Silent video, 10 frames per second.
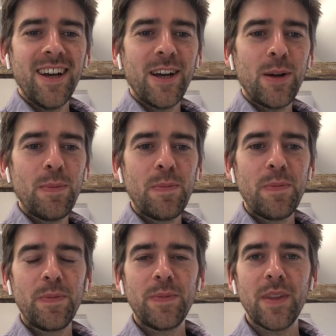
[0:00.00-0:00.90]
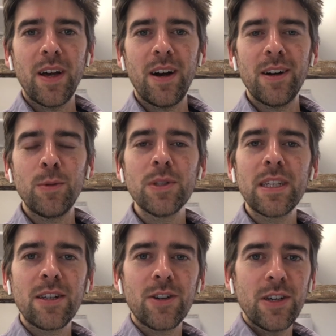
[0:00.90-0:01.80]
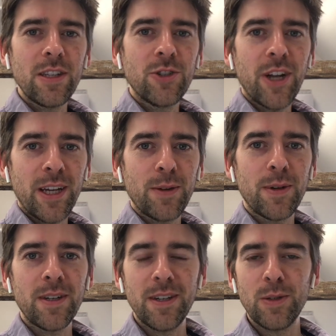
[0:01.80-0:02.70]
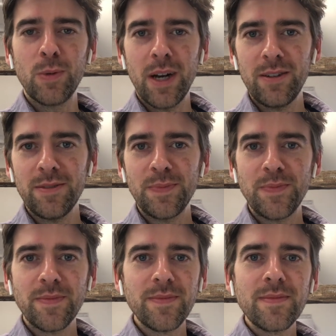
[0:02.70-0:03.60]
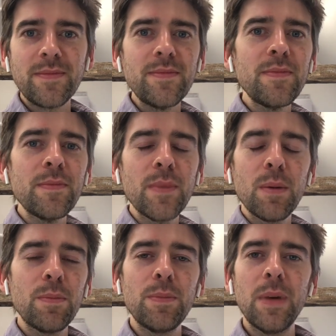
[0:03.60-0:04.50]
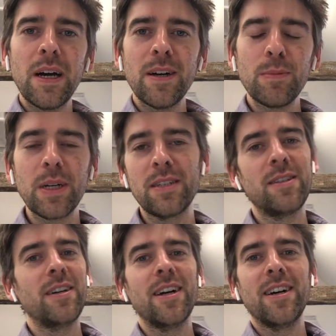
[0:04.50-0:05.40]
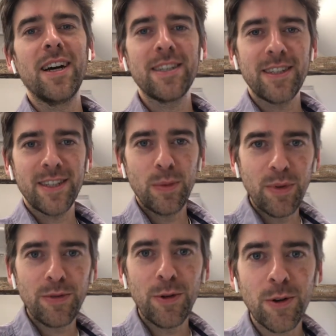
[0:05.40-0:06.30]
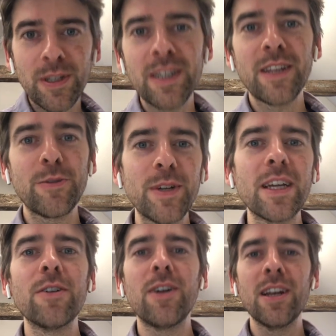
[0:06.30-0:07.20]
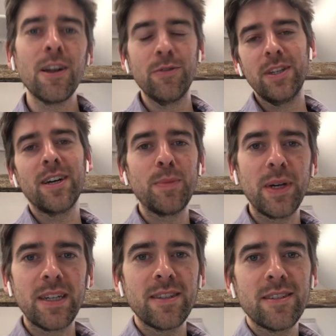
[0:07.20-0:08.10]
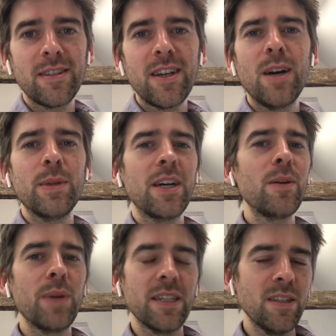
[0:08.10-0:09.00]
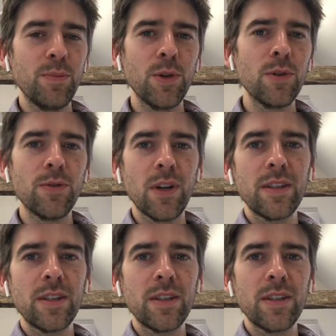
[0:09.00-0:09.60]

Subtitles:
I wanted to look at the Jaguar as well, because as I said before in another video, I love the I-Pace. I mean, the I-Pace is beautiful.